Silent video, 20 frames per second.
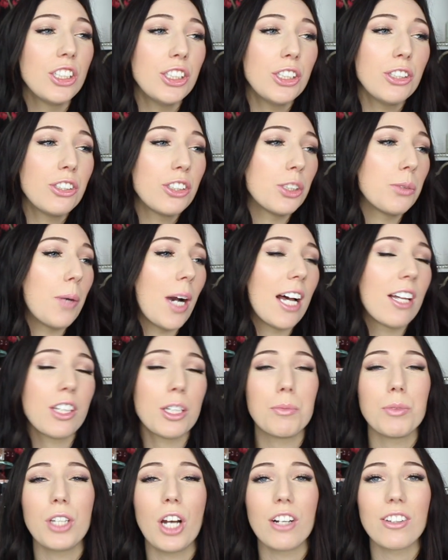used to wear
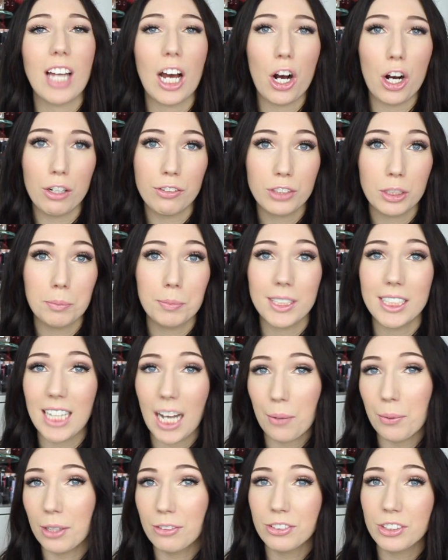them not that often, but
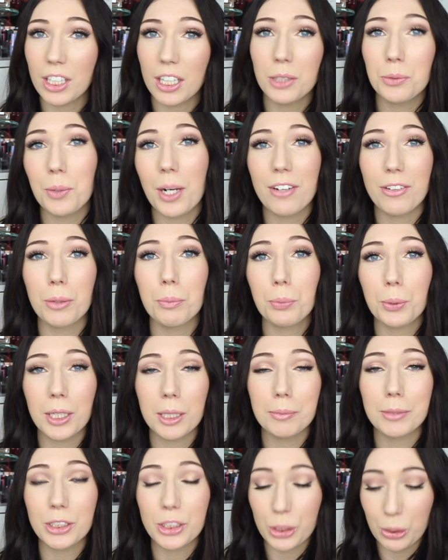now I've started wearing them
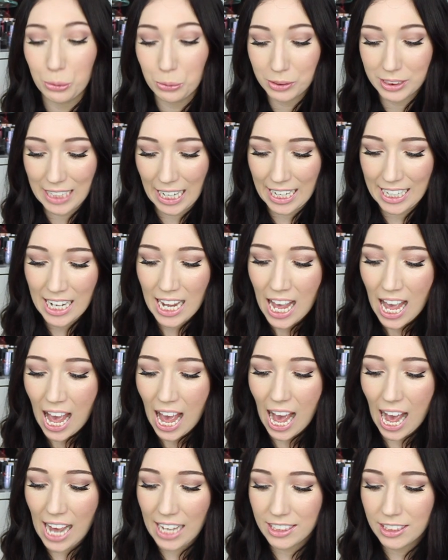pretty much all day.
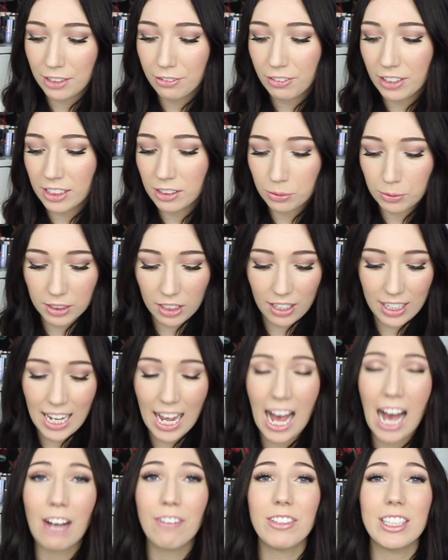And the first one that I
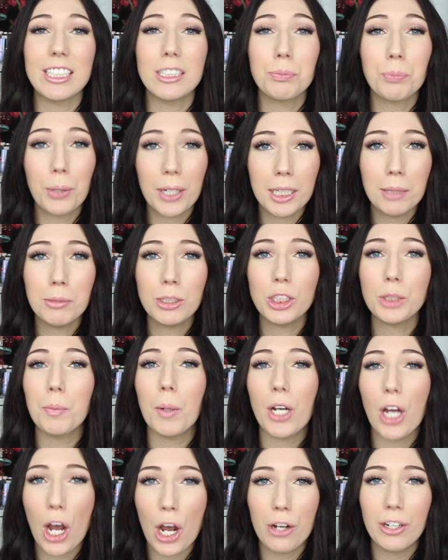have is pretty much
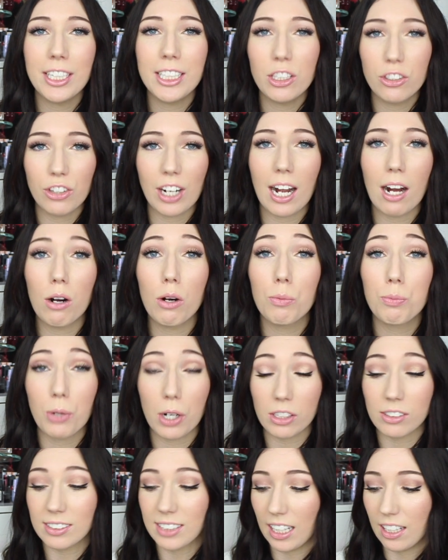my holy grail
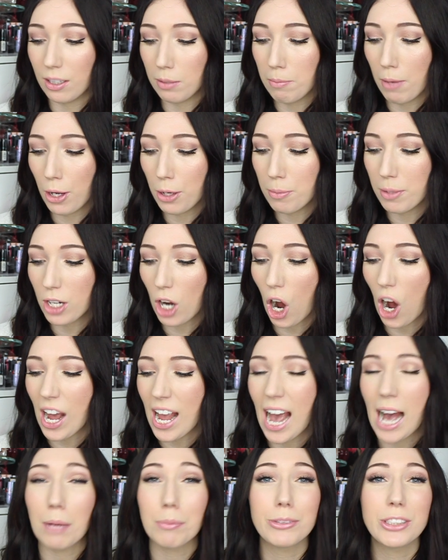bronzer at the moment.
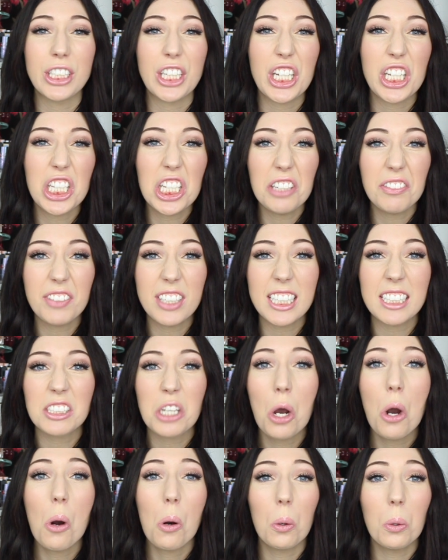I absolutely love this.
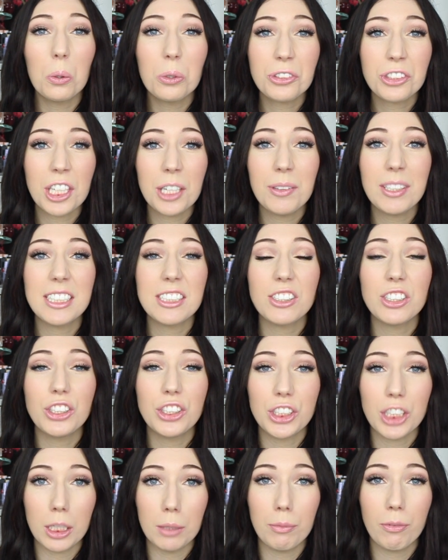Also, it's a
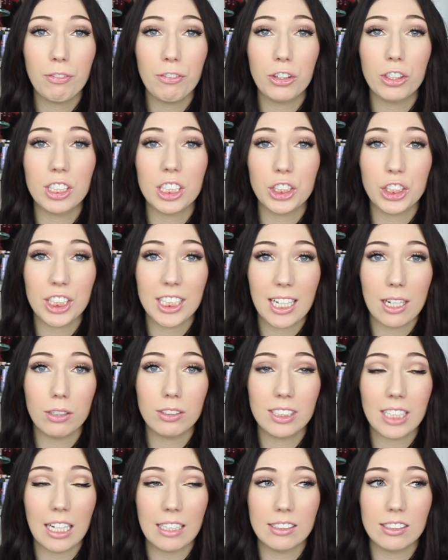dupe for the
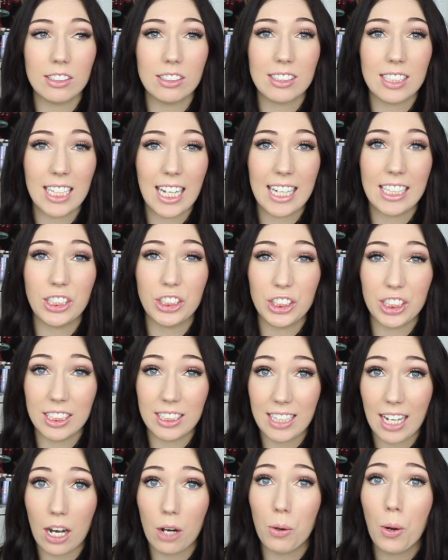Chanel Tan de Soleil
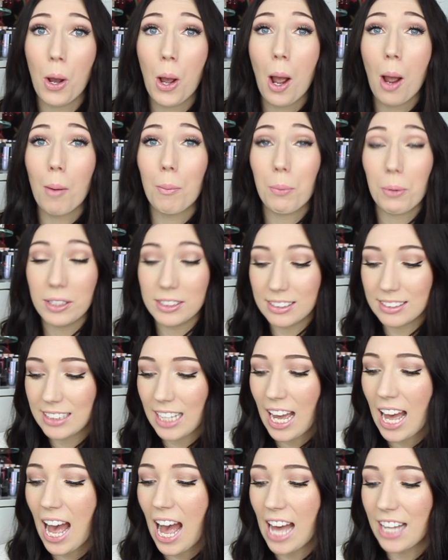Chanel
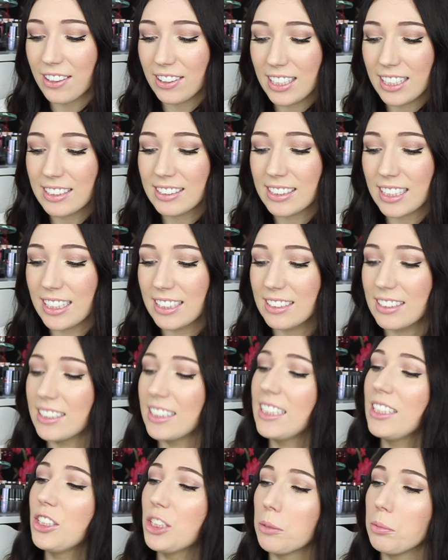bronzer, and this is
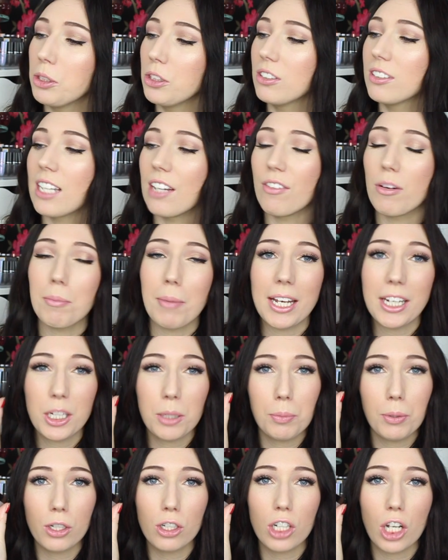the W7
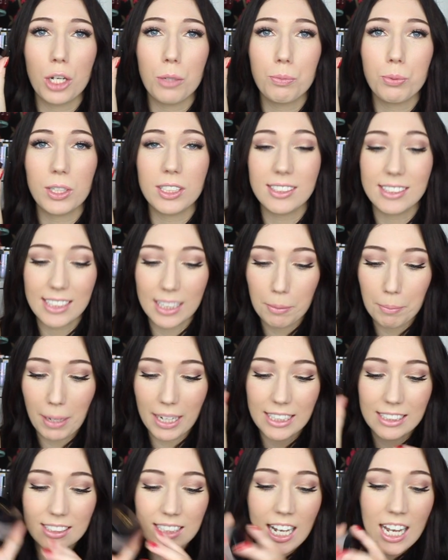Makeup and Glow Bronzing
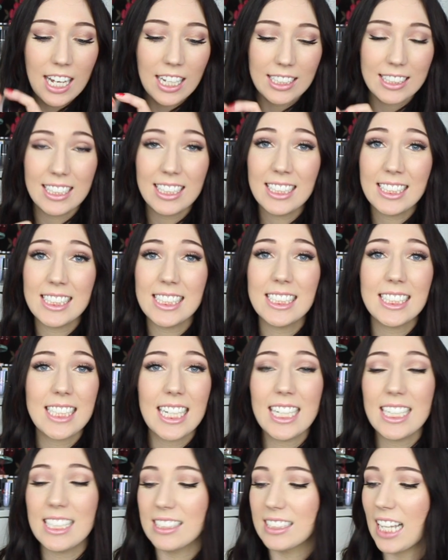Base. This is
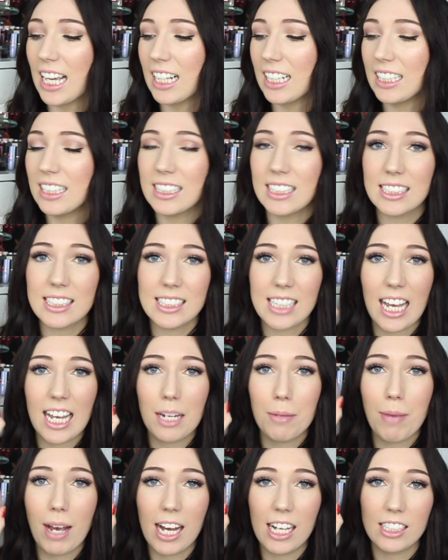exactly the
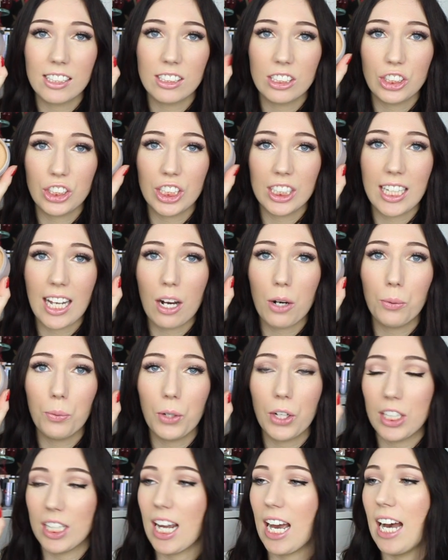same as the Chanel
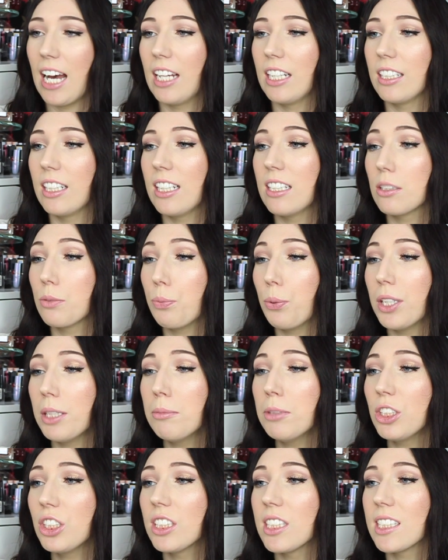one, and it's pretty
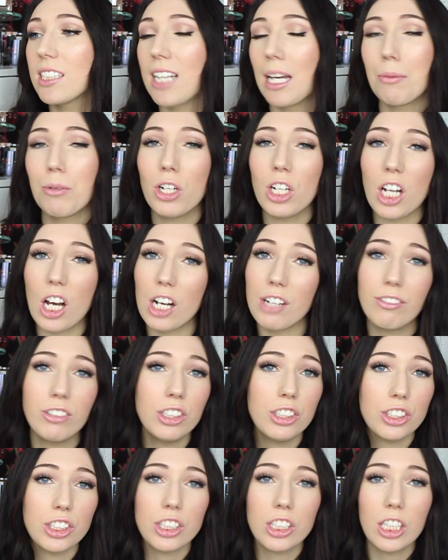much the same colour. I've
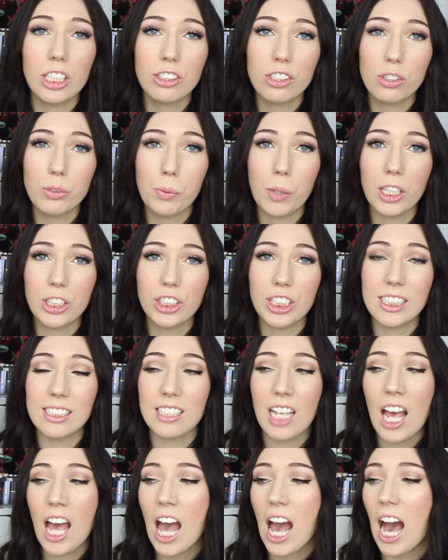looked at loads of
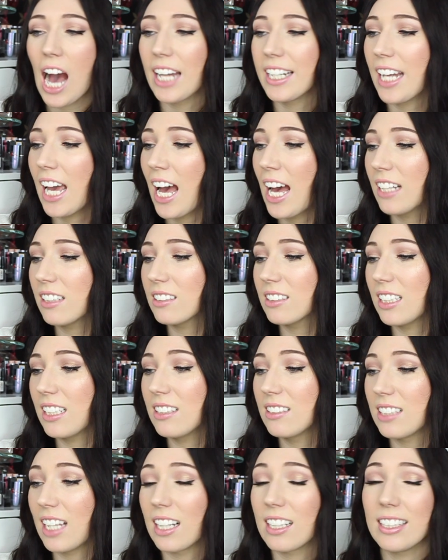swatches, and it acts
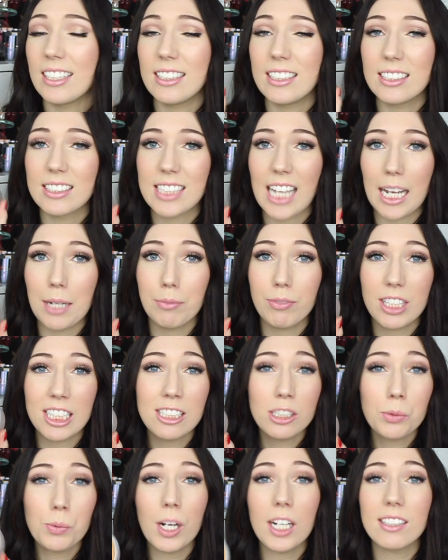exactly the same.
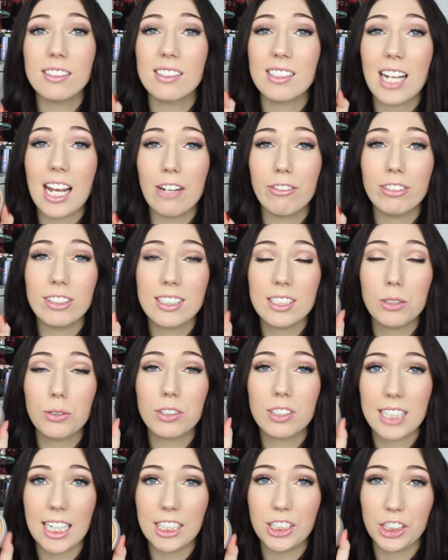This works on every single
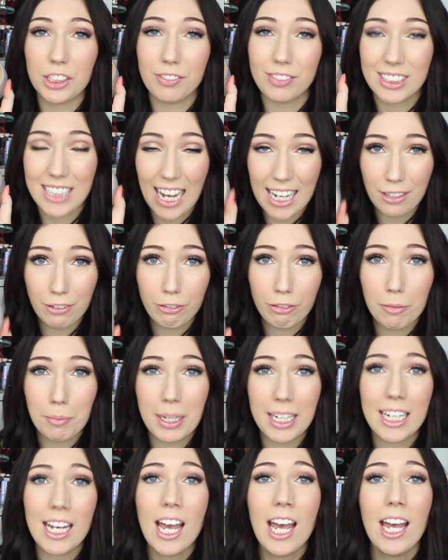stage of tan for
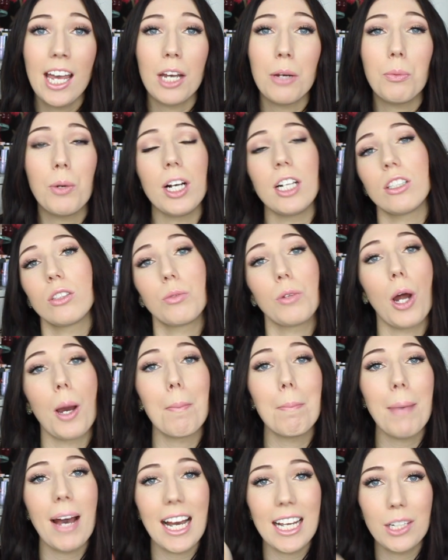me. It works when
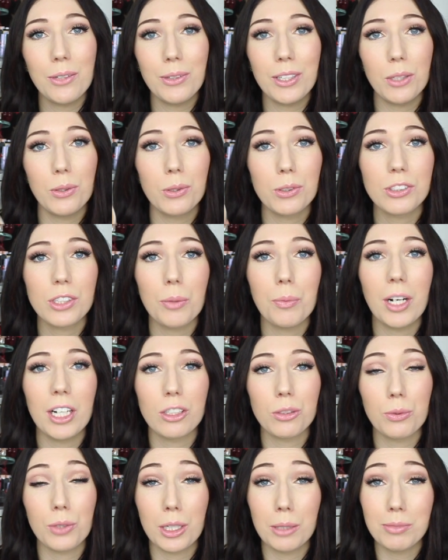I'm pale, it also
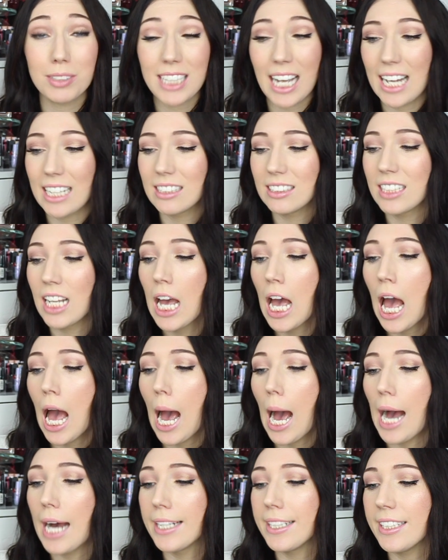works when I'm tanned,
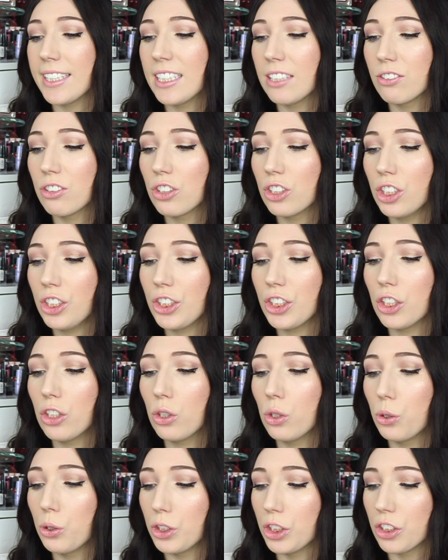and it gives such a
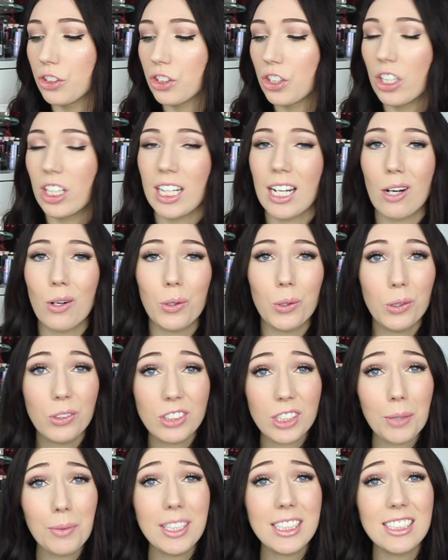gorgeous colour.
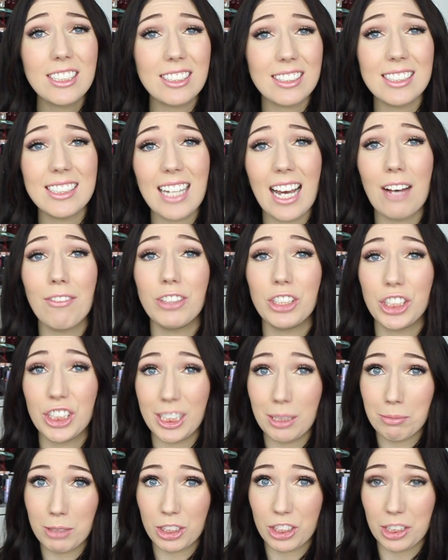Also, it doesn't have a
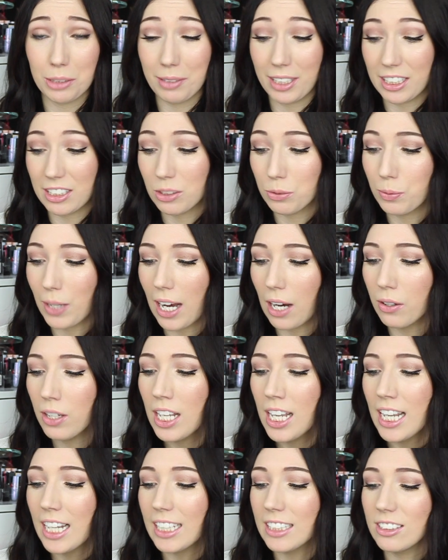shimmer to it as well.
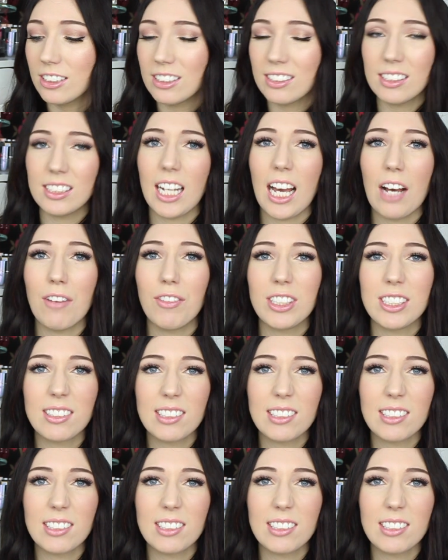It doesn't have a